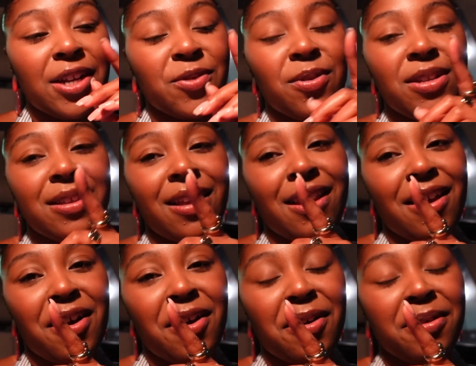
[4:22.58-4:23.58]
just want to say to
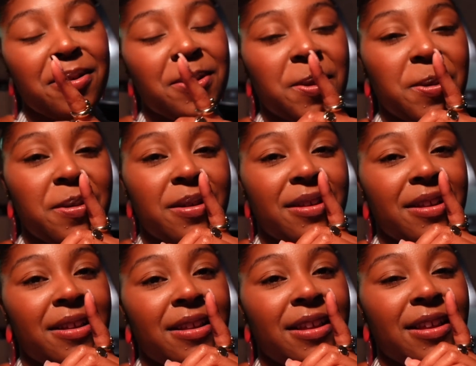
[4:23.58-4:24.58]
y'all,
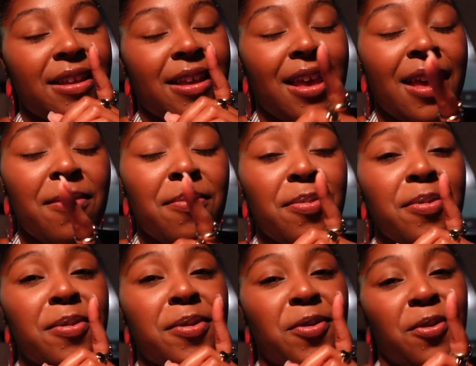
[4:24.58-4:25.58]
keep
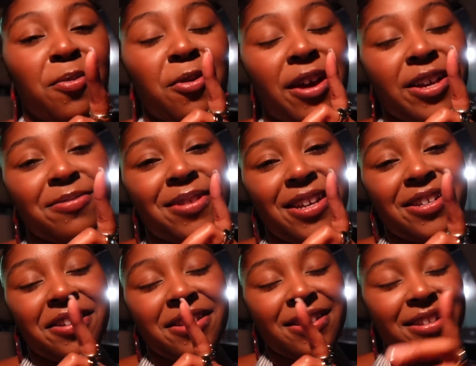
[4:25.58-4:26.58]
normal
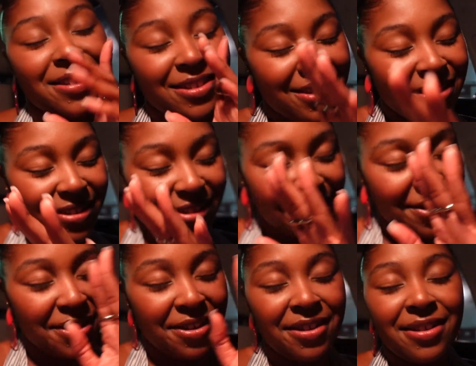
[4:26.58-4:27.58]
expectations. This
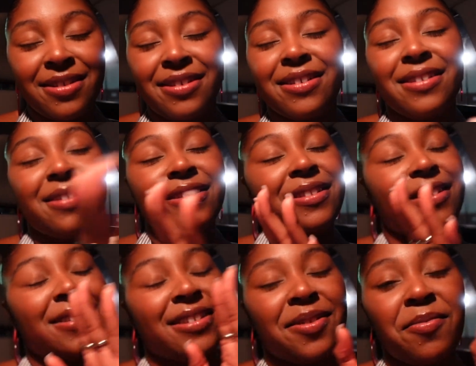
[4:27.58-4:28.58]

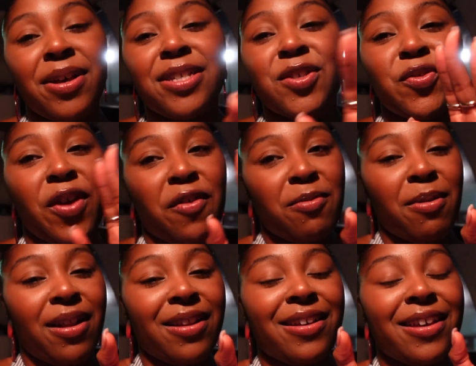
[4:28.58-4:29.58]
is the message for
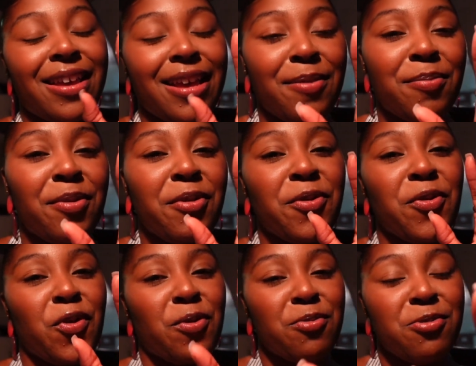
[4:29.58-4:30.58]
everybody. Keep
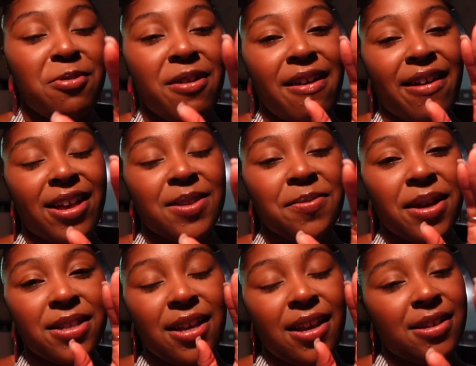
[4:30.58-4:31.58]
normal
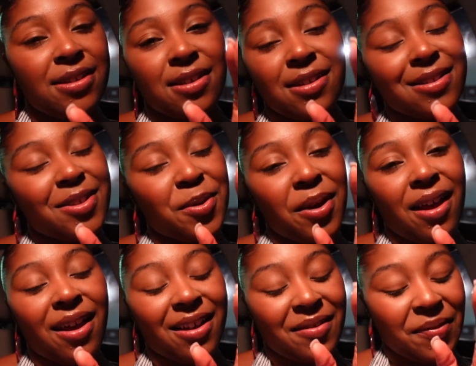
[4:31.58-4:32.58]
expectations, okay?